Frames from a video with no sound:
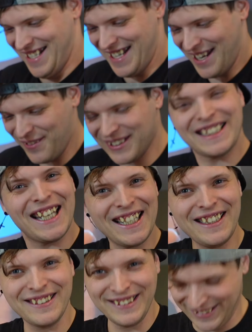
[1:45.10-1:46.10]
It was
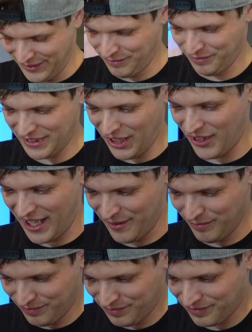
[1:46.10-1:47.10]
hidden. Okay.
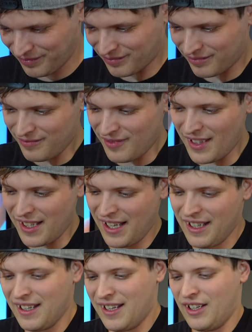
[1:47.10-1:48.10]

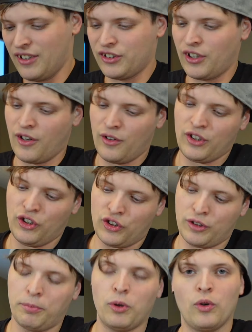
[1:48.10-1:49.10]
So you
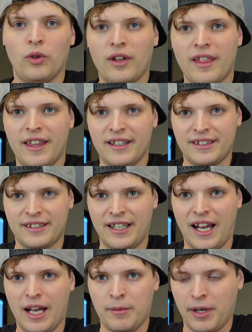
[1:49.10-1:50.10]
just pull this
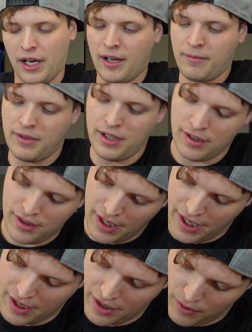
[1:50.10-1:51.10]
tab up,
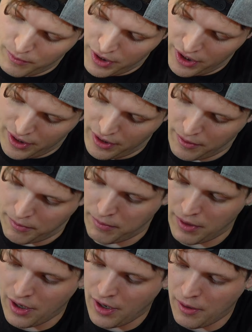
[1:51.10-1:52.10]
and we're going to
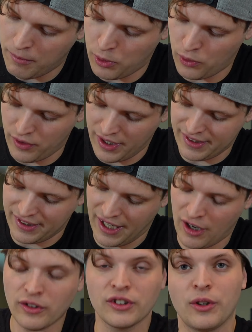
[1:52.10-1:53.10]
pull this
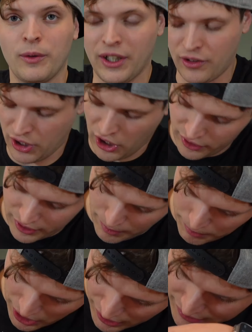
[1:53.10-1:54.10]
down so we don't hurt the
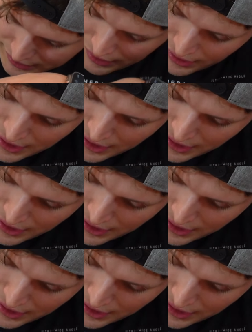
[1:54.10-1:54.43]
box.